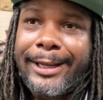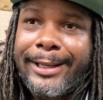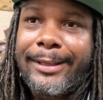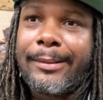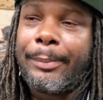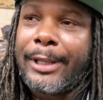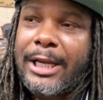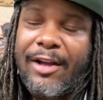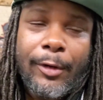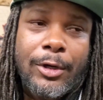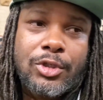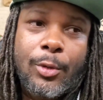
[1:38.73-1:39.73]
Plenty, plenty.
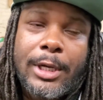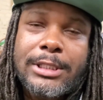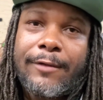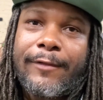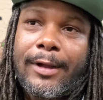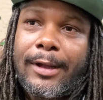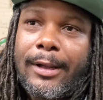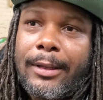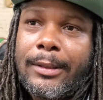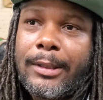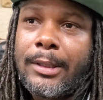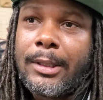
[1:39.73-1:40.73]
I've heard stories of,
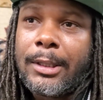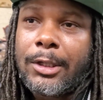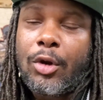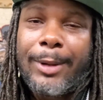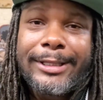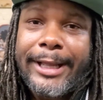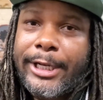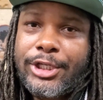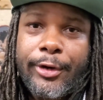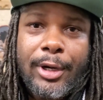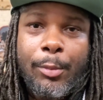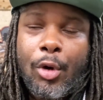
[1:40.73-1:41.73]
uh, you know, my dad,
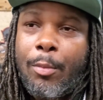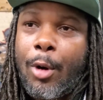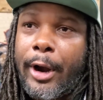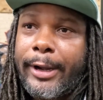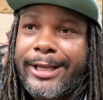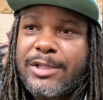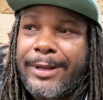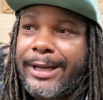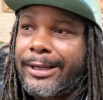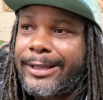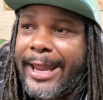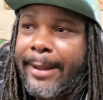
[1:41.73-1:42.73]
Jerry DeBull Martin, he's been
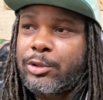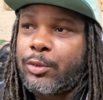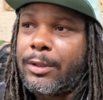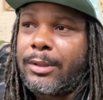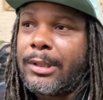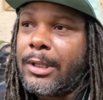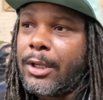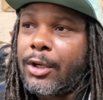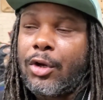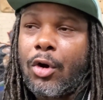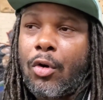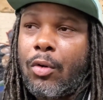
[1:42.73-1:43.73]
in camps with,
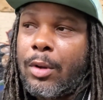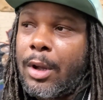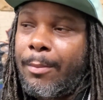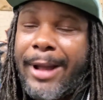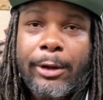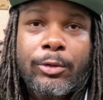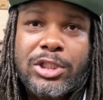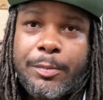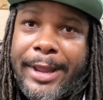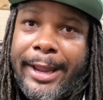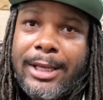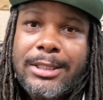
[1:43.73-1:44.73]
you know, Michael
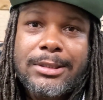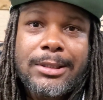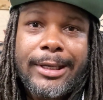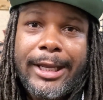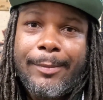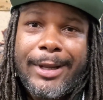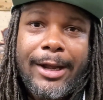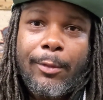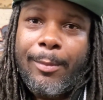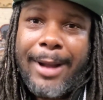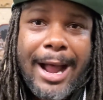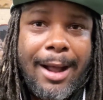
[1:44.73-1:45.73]
Spinks. He's been there
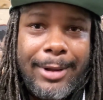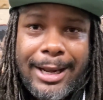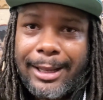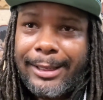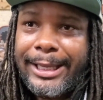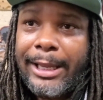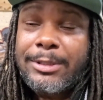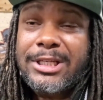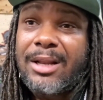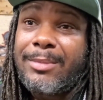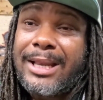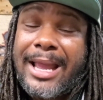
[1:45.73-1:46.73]
with Muhammad Ali. He was
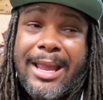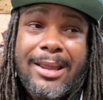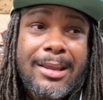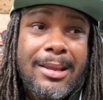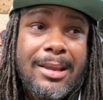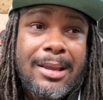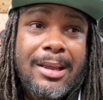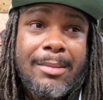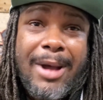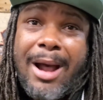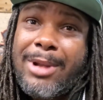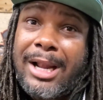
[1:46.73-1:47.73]
telling me that
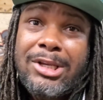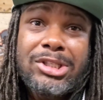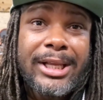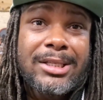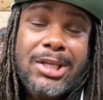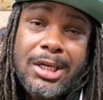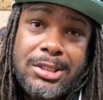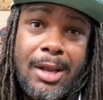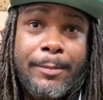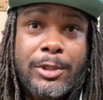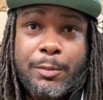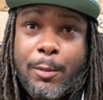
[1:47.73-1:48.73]
Muhammad Ali used to get touched
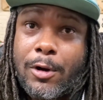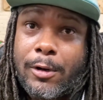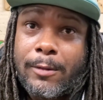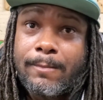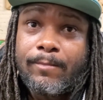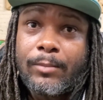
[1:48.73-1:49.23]
up in sparring.